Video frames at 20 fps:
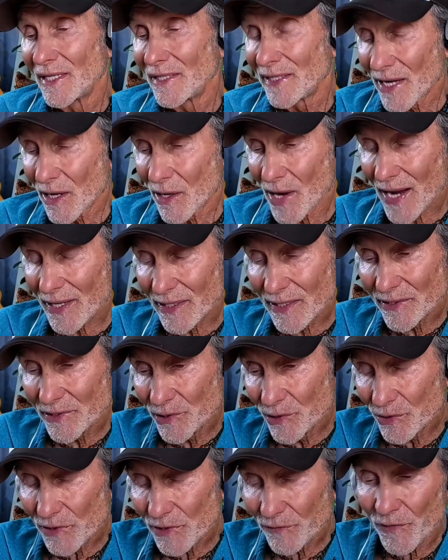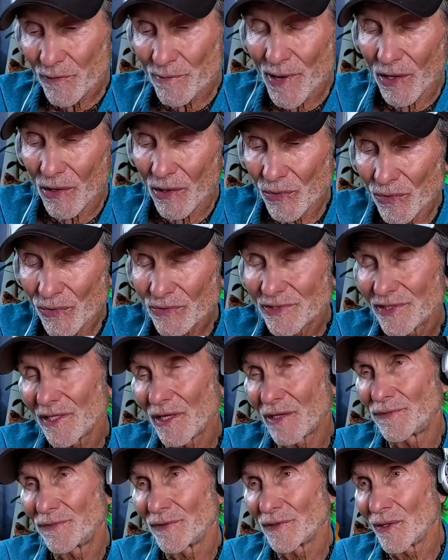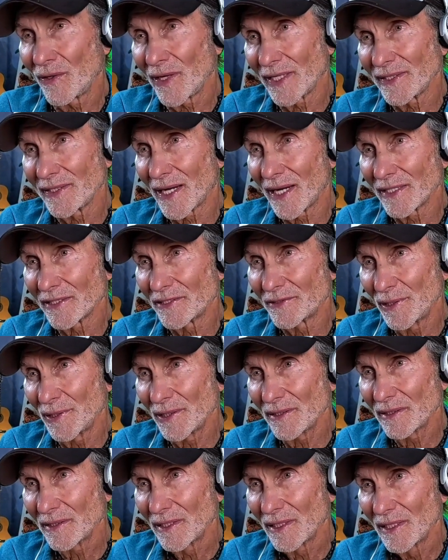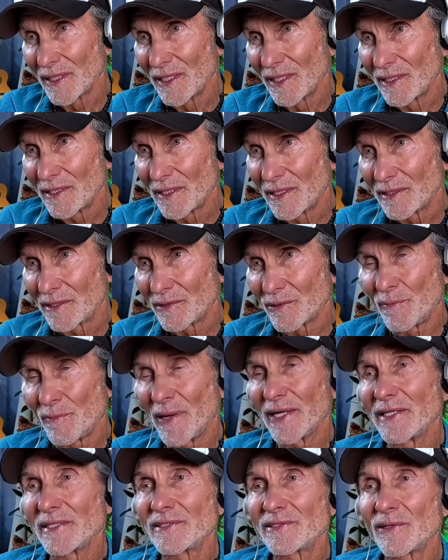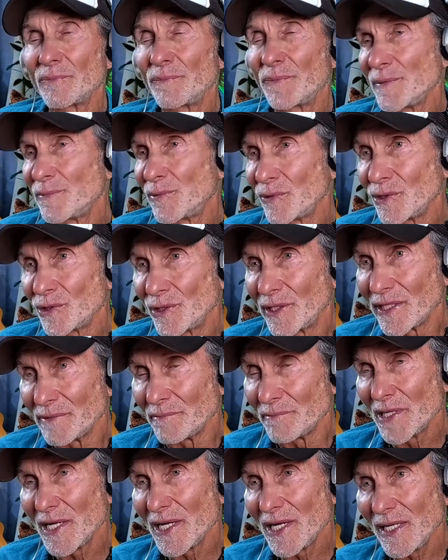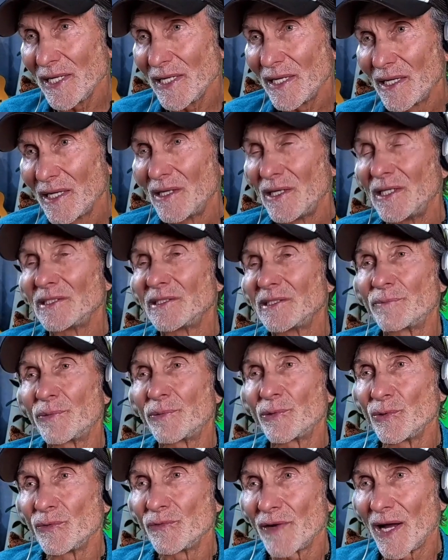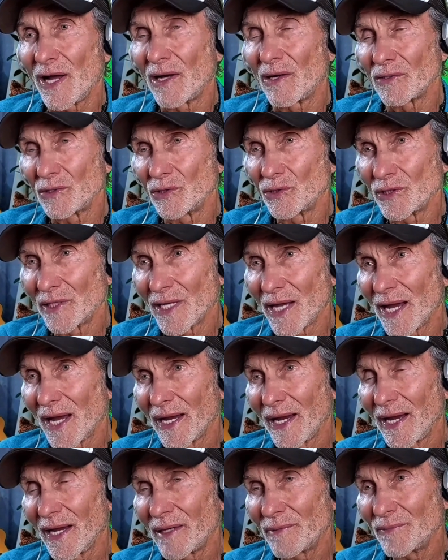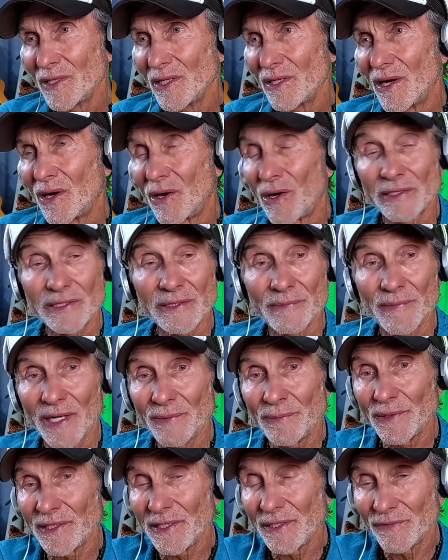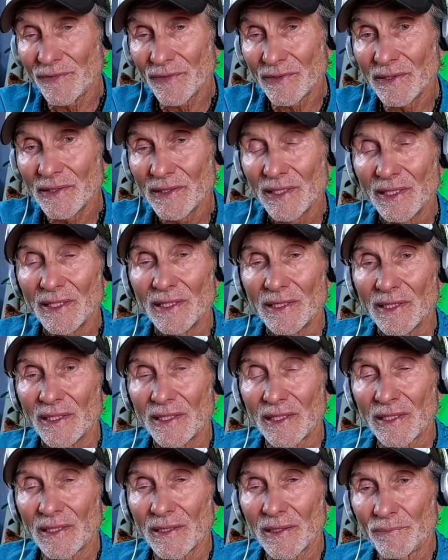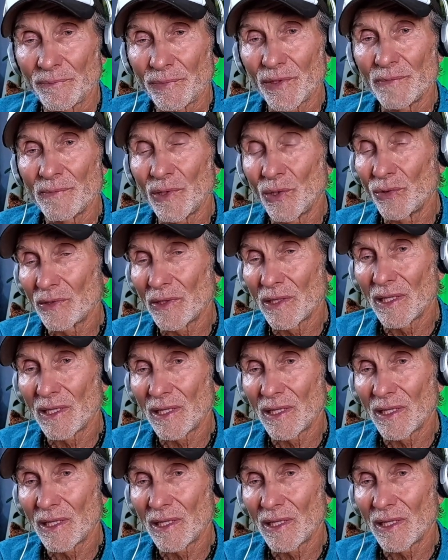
Now, I can use it for my own self-aggrandizement, to make it so people look at me, to prove how good I am, or to maybe even promote